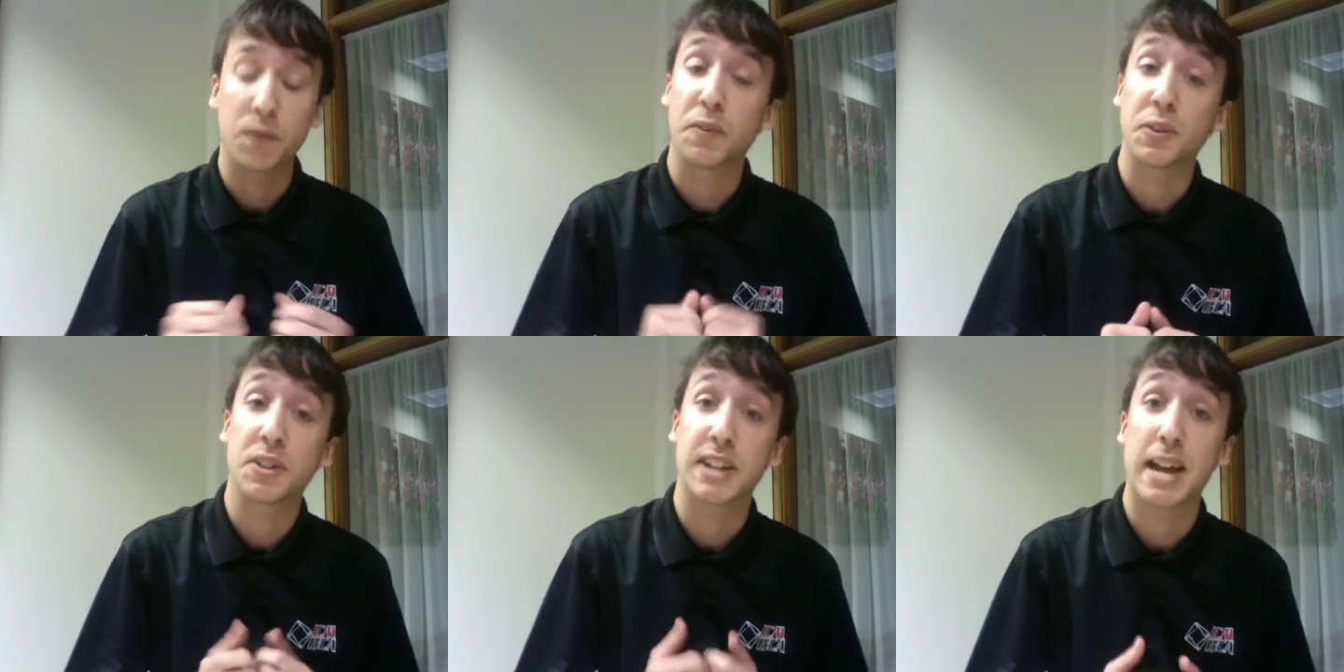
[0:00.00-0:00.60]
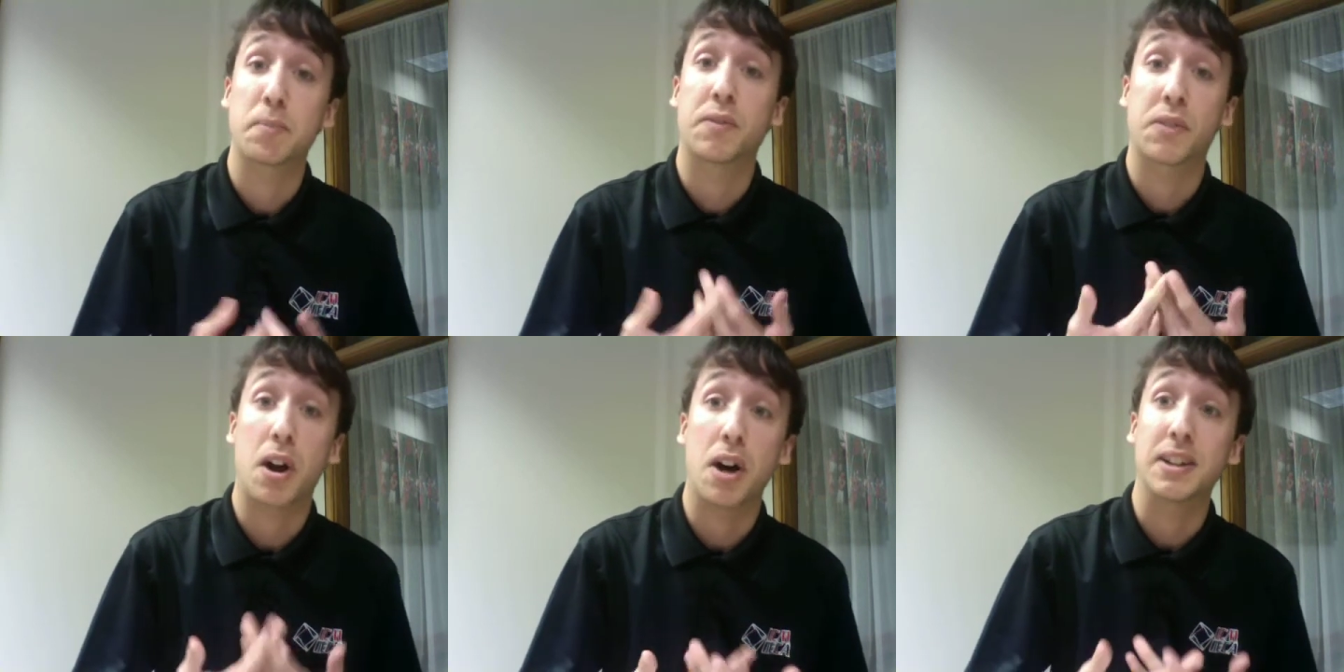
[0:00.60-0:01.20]
food stamp
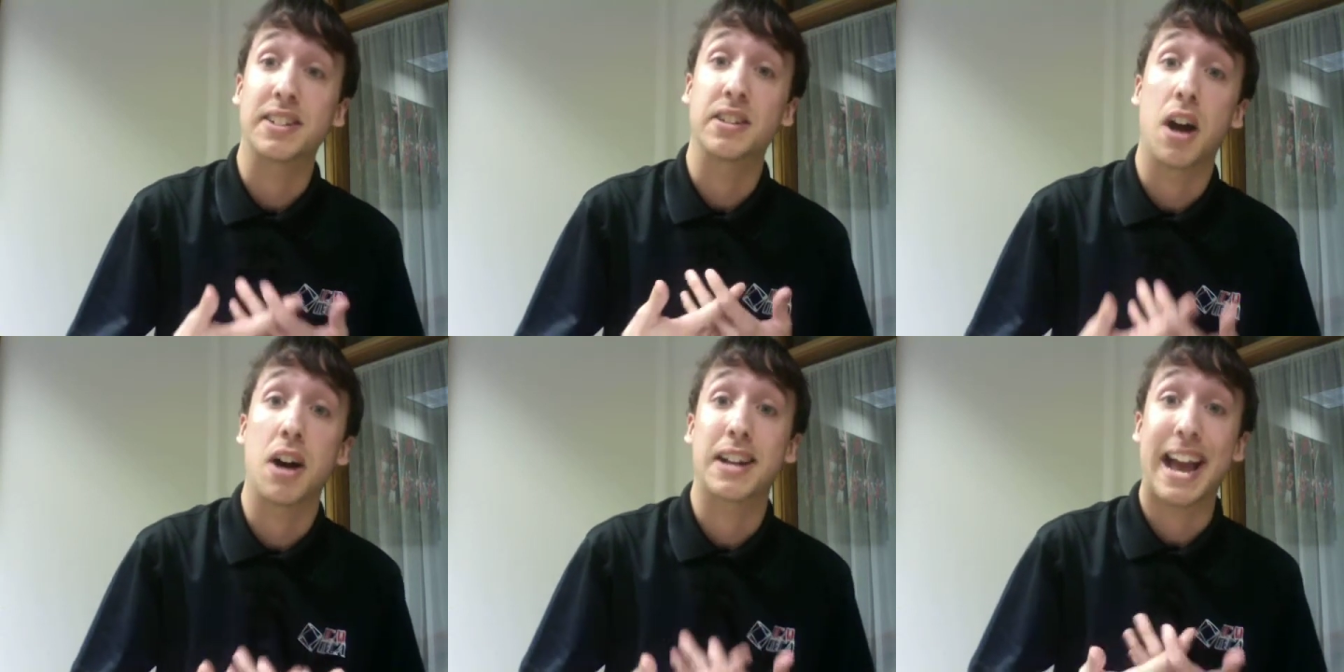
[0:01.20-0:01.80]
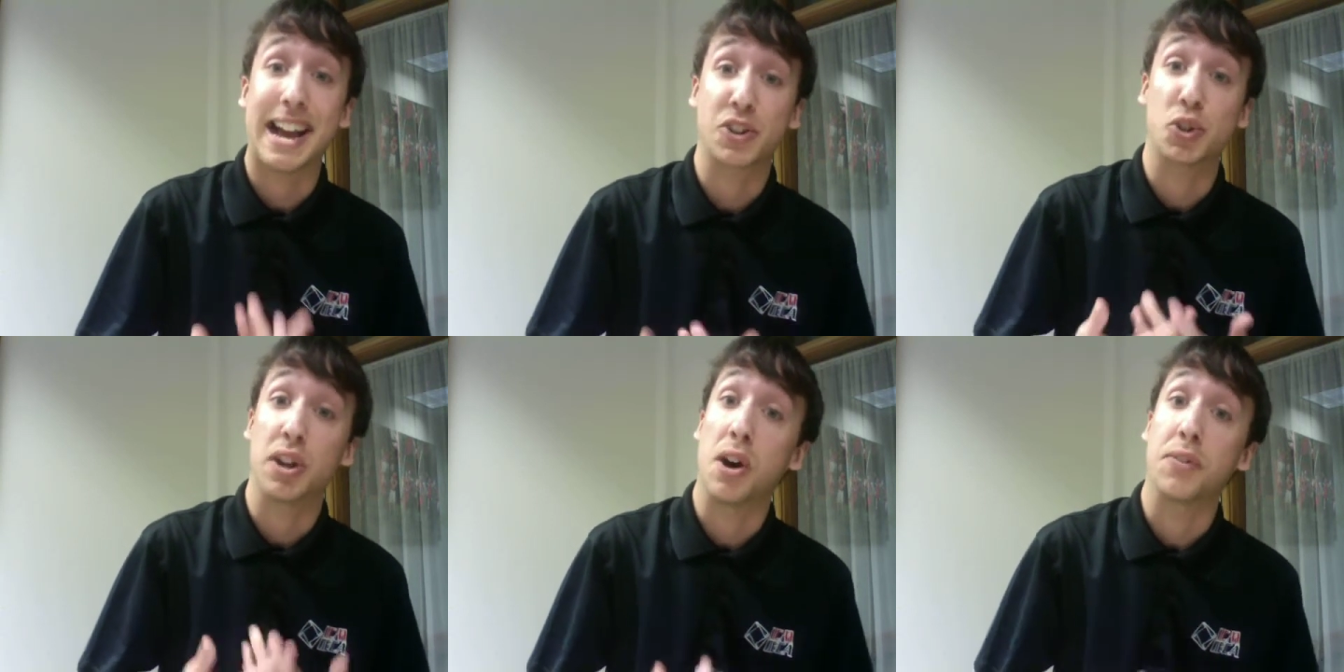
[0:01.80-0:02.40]
fraud is not
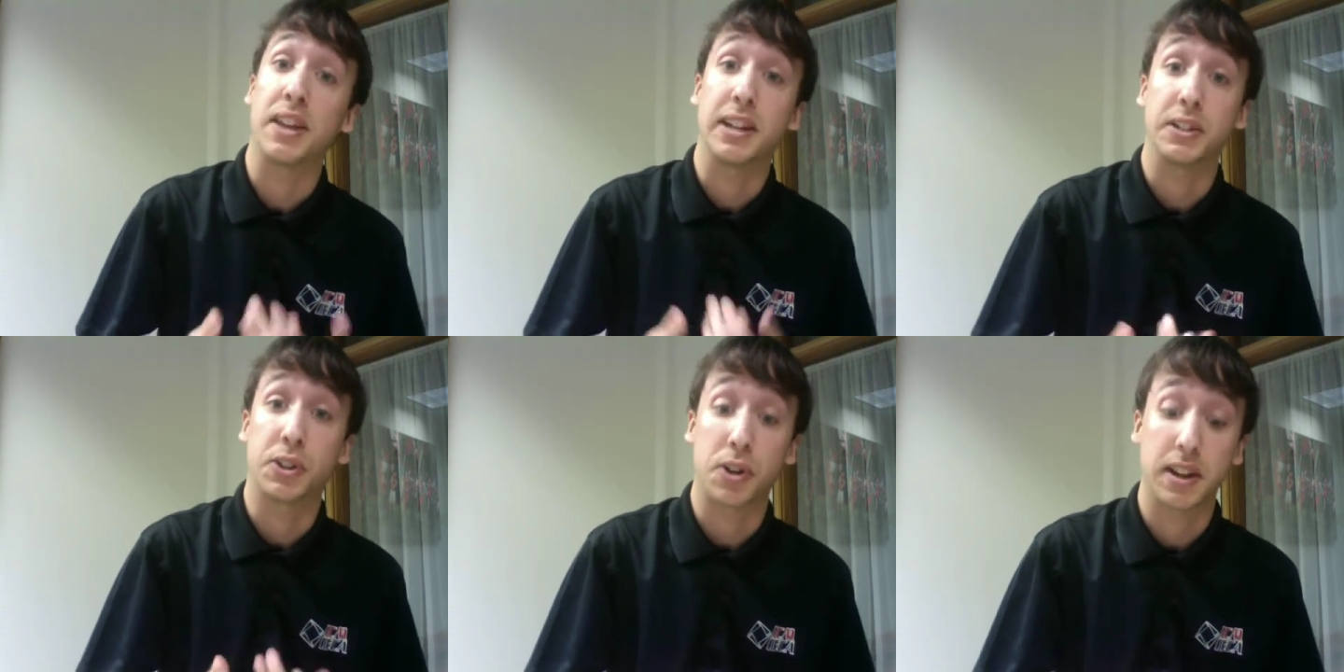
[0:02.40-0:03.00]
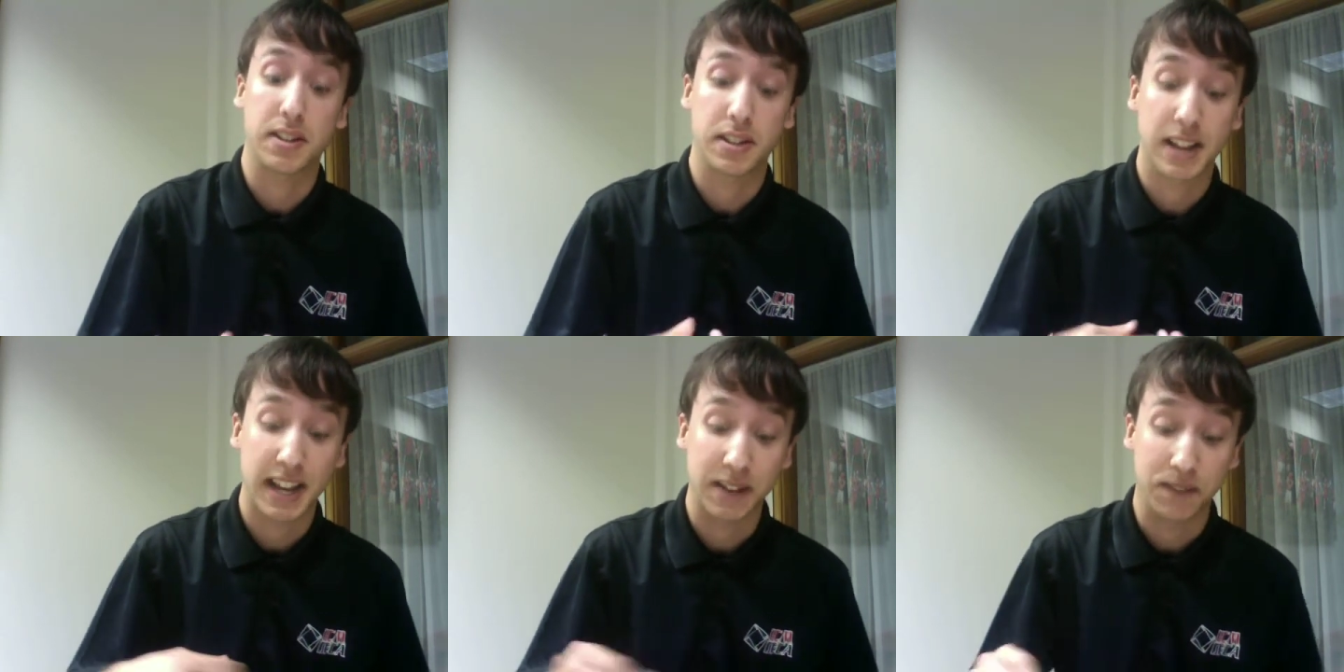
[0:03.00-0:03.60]
actually on the increase.
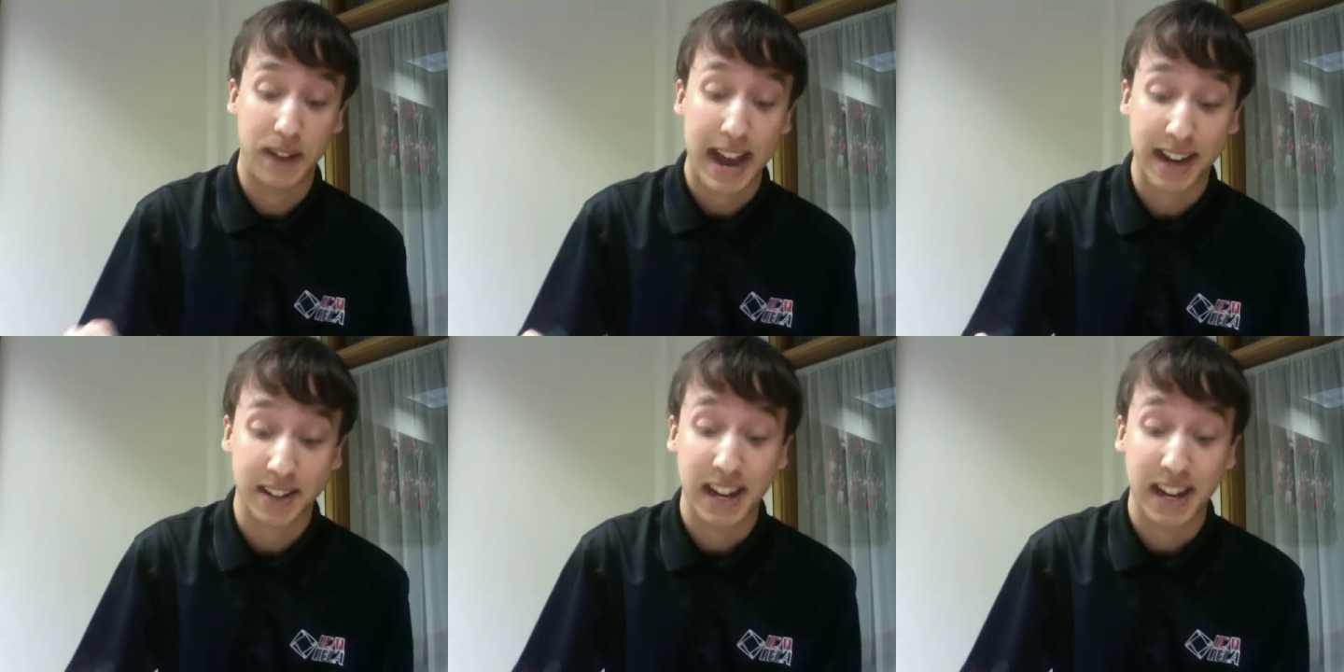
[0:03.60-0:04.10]
In fact,